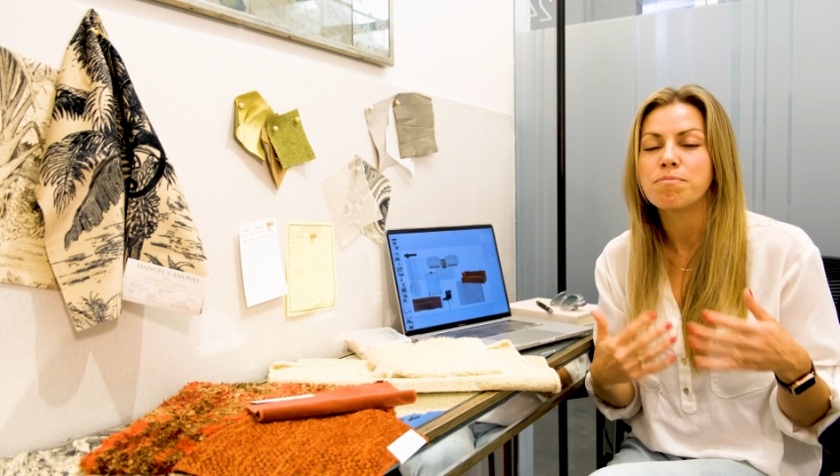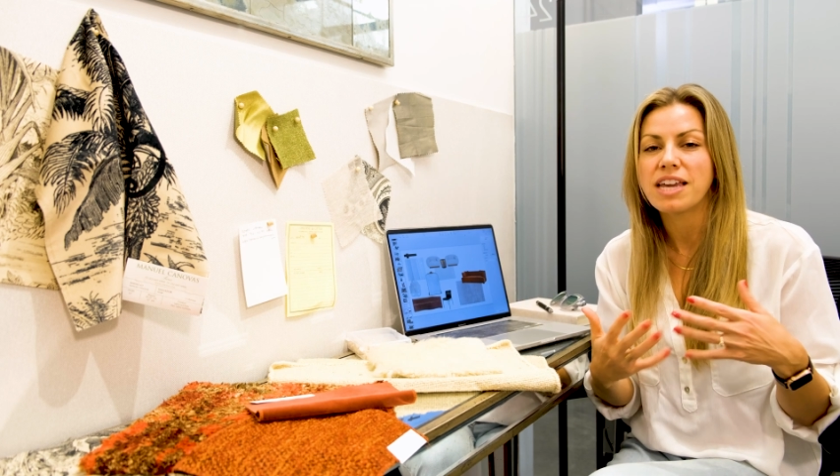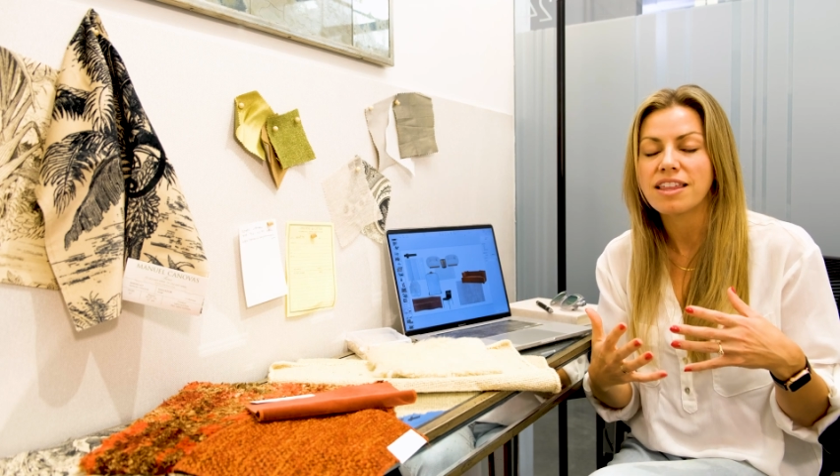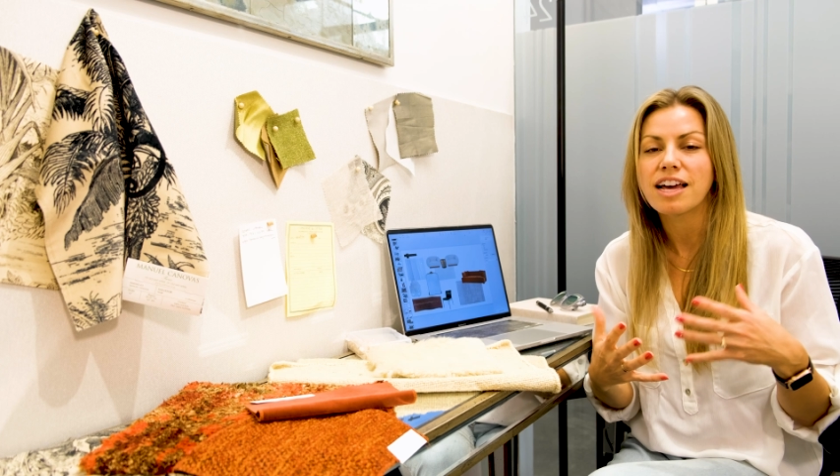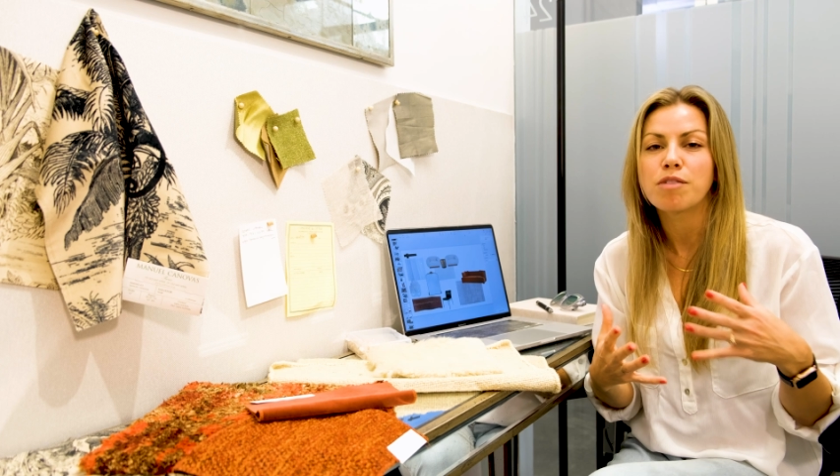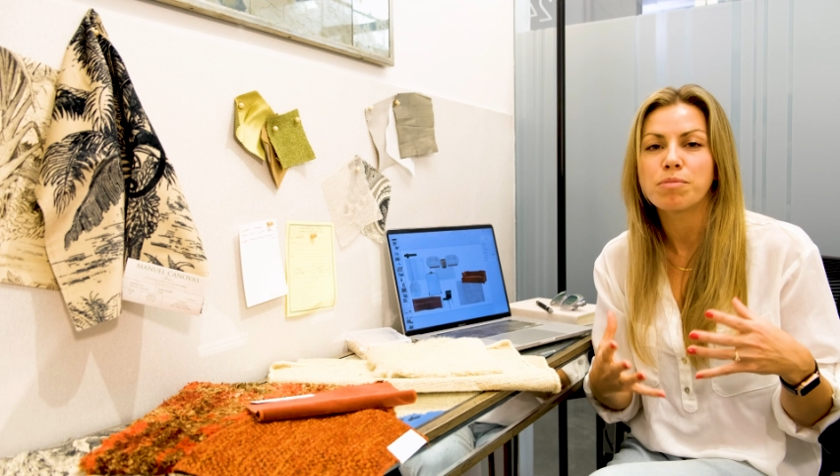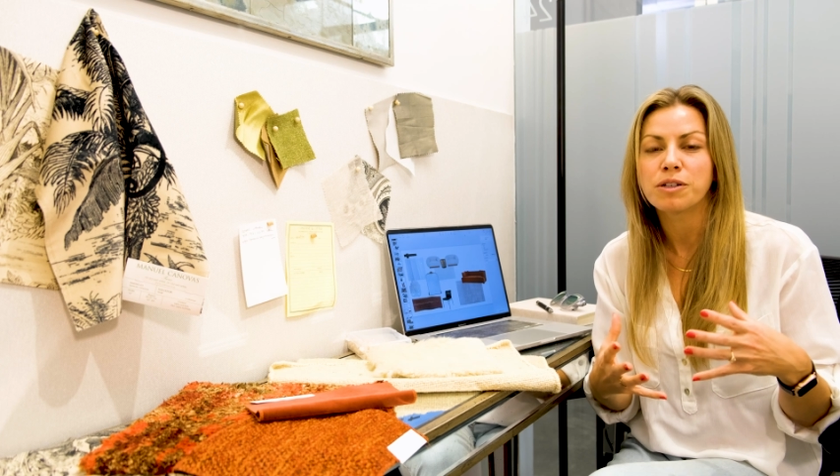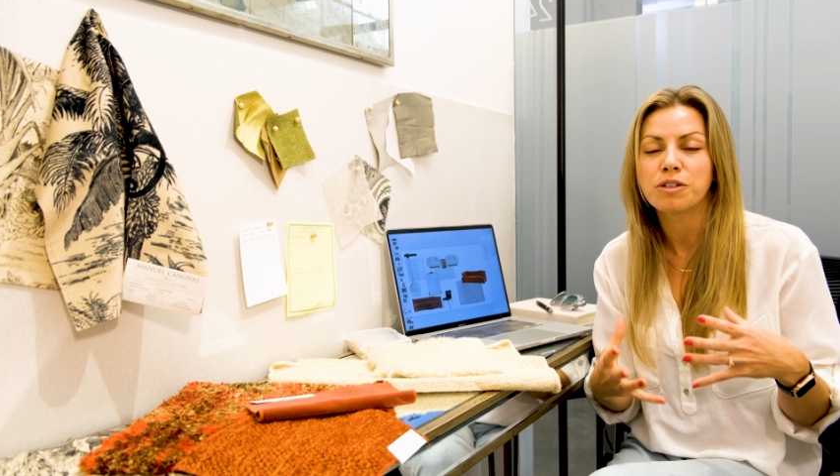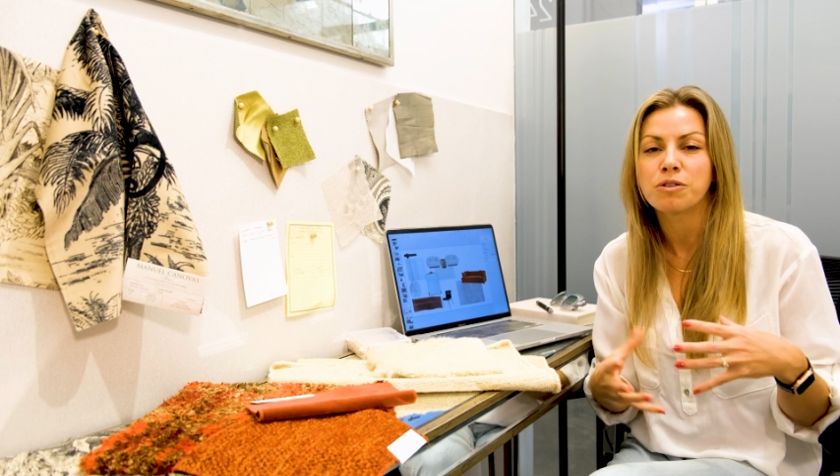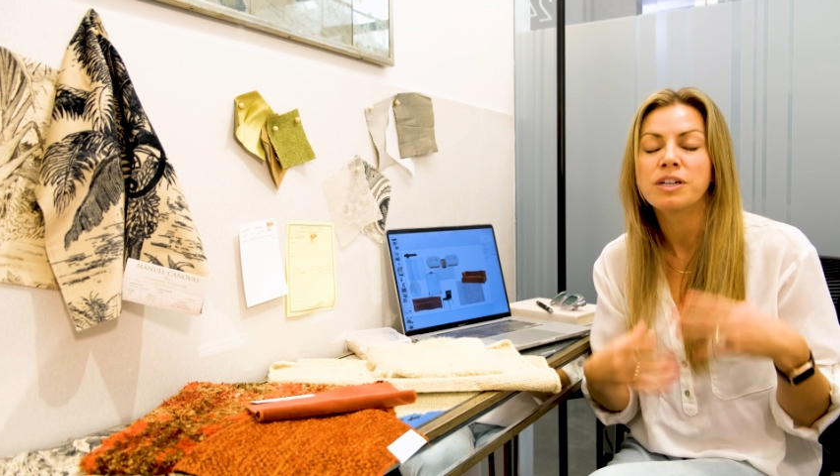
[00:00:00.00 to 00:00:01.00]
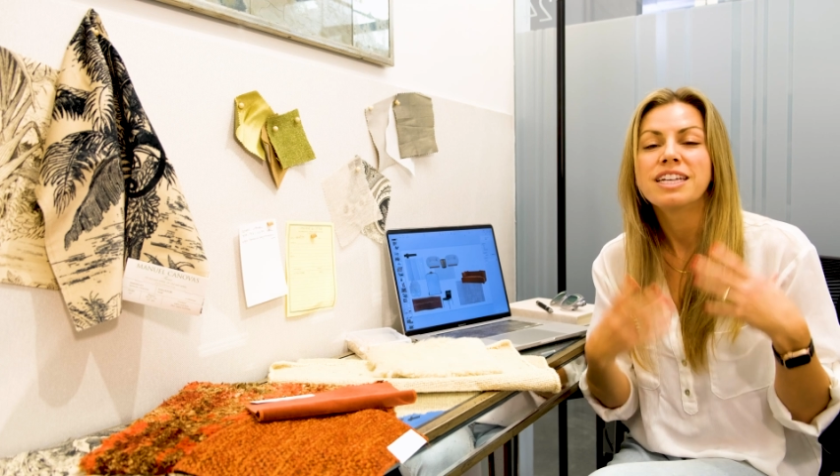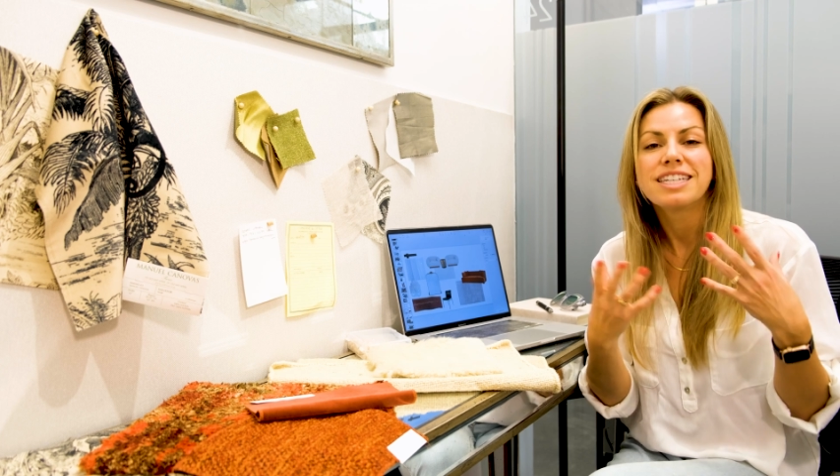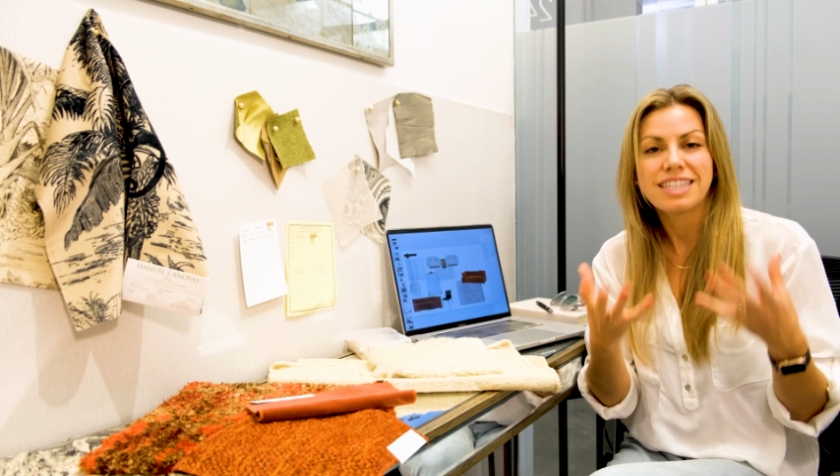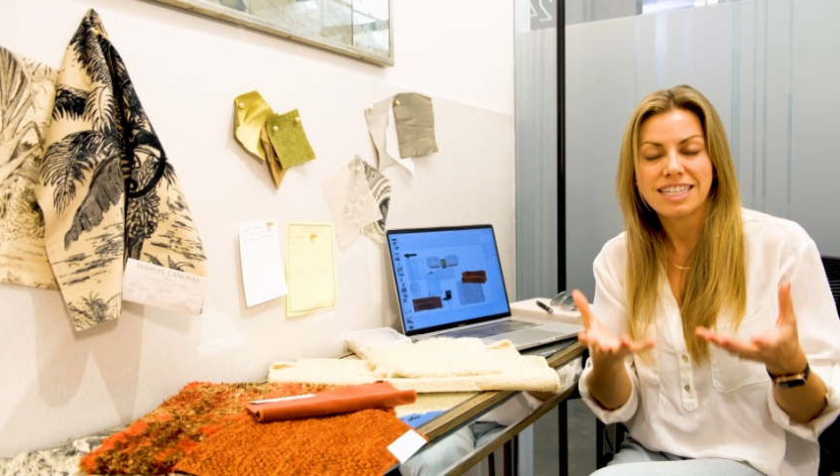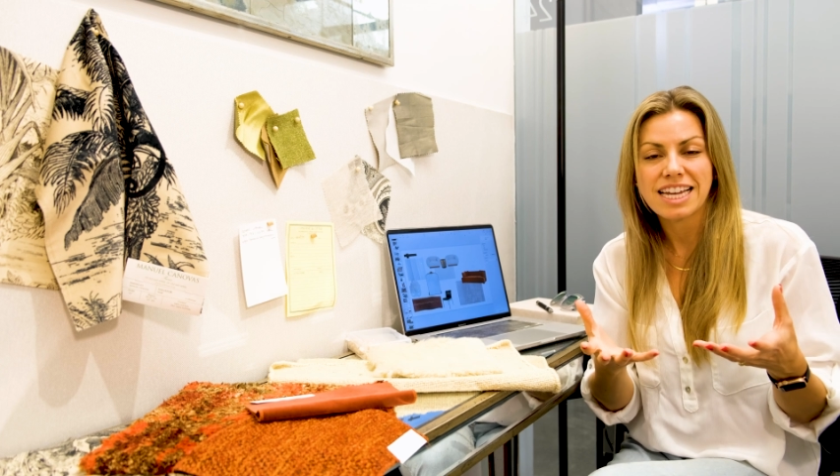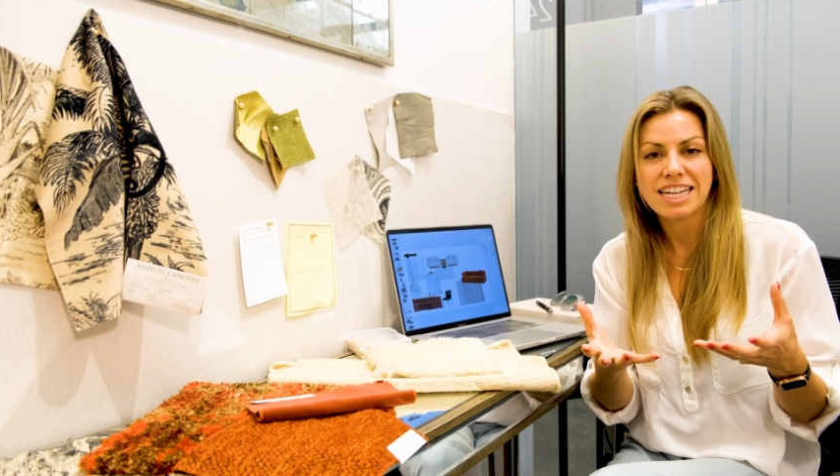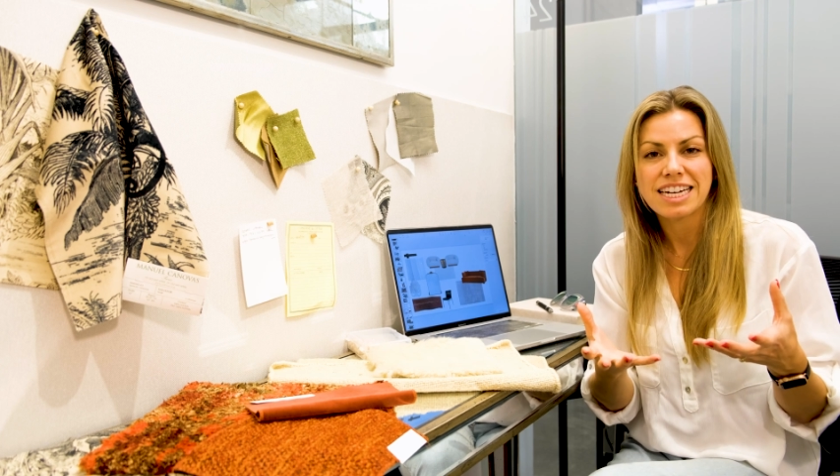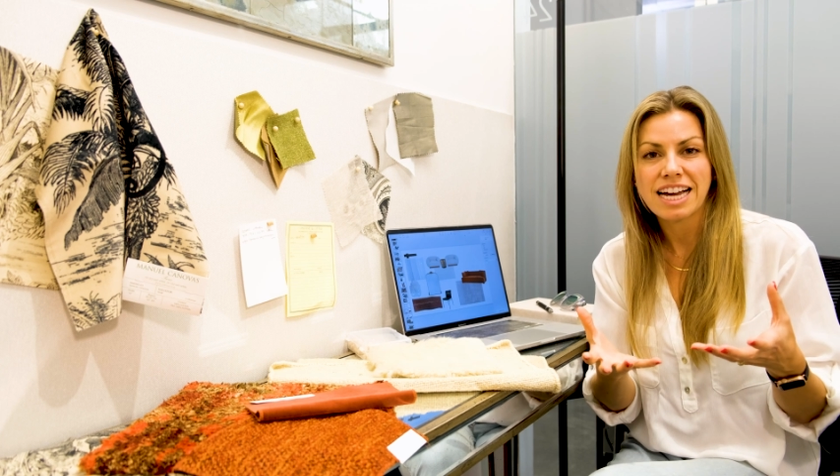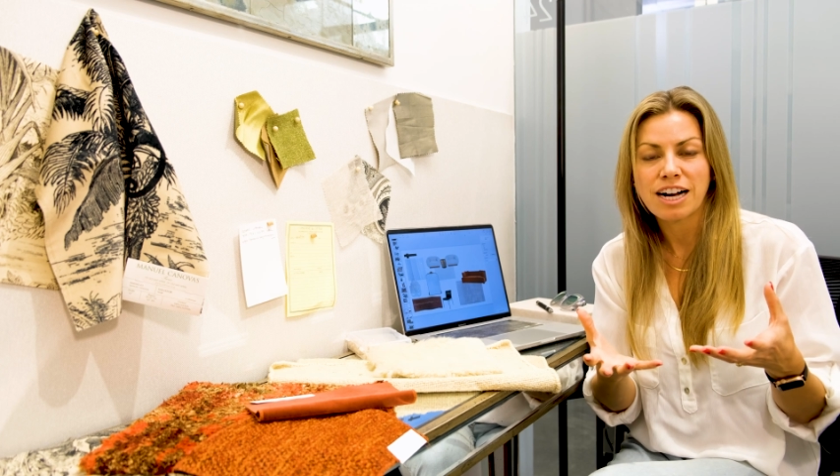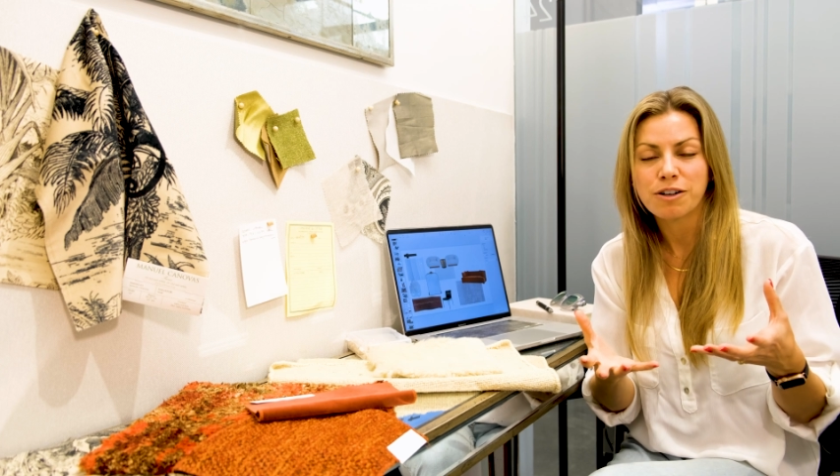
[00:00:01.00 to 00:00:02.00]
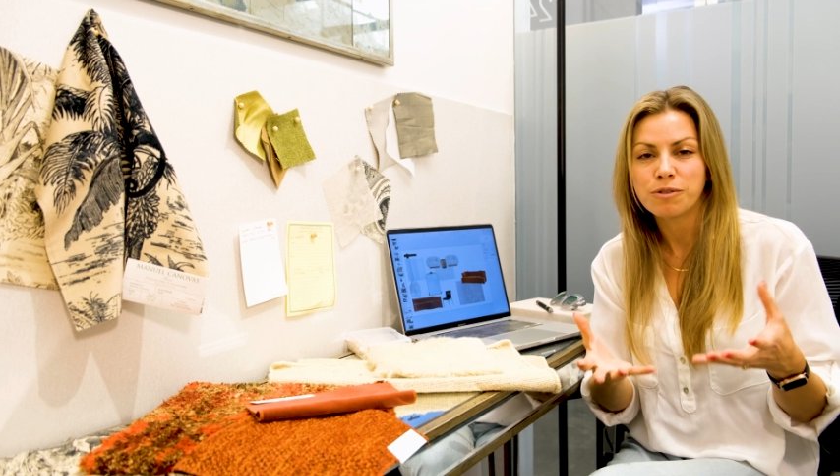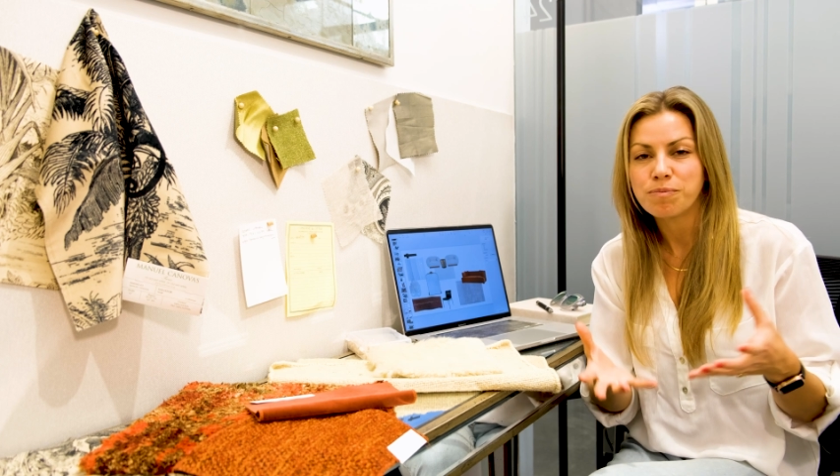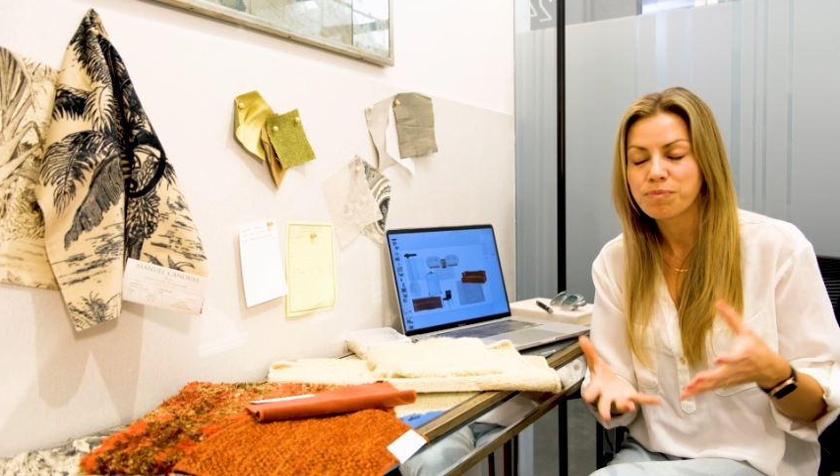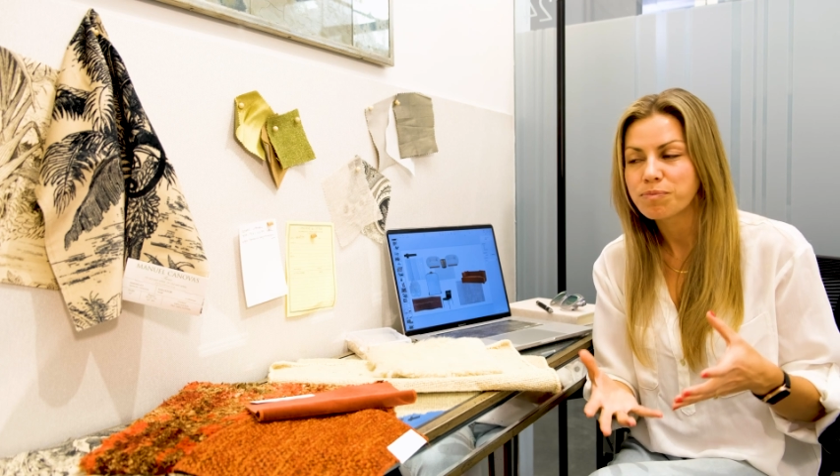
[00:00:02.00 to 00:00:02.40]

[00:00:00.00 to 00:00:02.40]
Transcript: make that blue stand out